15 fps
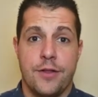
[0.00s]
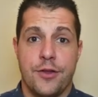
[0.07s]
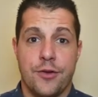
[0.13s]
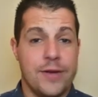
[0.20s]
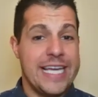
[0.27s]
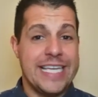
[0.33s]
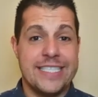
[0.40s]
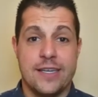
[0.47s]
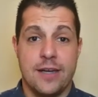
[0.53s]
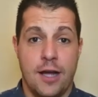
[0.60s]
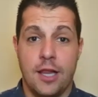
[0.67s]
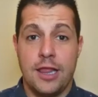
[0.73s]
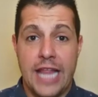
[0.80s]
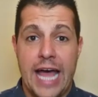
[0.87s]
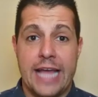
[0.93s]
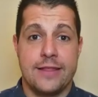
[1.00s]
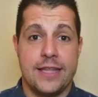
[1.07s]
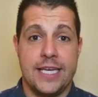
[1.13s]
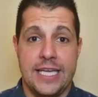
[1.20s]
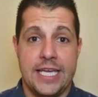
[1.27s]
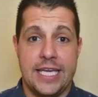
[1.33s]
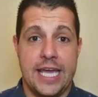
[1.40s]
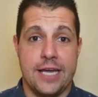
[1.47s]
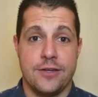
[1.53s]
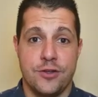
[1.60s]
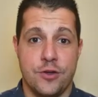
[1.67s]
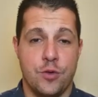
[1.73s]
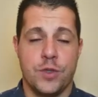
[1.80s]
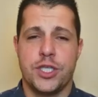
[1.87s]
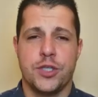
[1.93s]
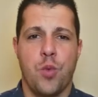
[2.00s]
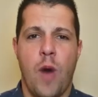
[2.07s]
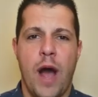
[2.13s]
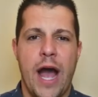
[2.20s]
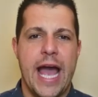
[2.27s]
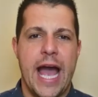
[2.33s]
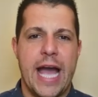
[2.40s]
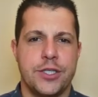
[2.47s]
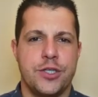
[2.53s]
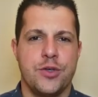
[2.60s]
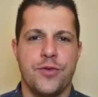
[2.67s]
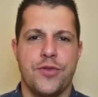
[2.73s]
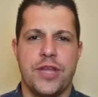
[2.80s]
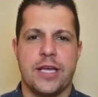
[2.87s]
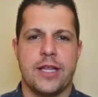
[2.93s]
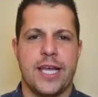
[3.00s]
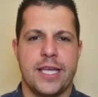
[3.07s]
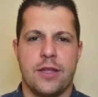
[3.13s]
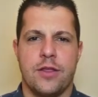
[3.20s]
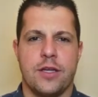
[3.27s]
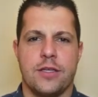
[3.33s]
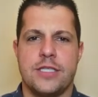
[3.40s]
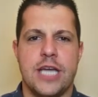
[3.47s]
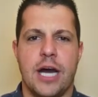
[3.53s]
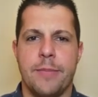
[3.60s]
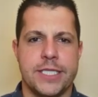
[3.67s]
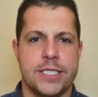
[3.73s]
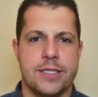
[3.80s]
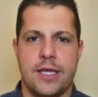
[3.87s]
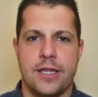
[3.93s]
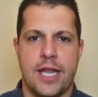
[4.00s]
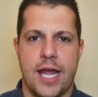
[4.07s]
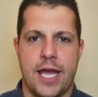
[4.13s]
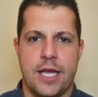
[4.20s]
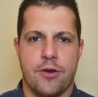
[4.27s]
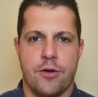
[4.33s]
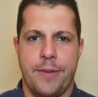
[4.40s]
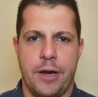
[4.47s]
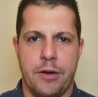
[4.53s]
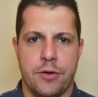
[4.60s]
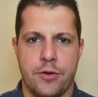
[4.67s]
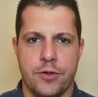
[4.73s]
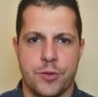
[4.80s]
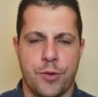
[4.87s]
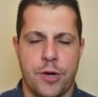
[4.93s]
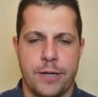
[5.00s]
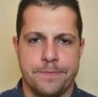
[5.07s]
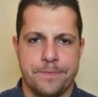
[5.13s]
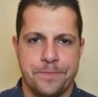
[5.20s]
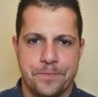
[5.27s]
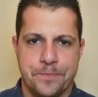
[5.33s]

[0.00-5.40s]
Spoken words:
there isn't a lot that he can't do, which is why I do think, like, the dumbest thing that I hear about Coach Prime,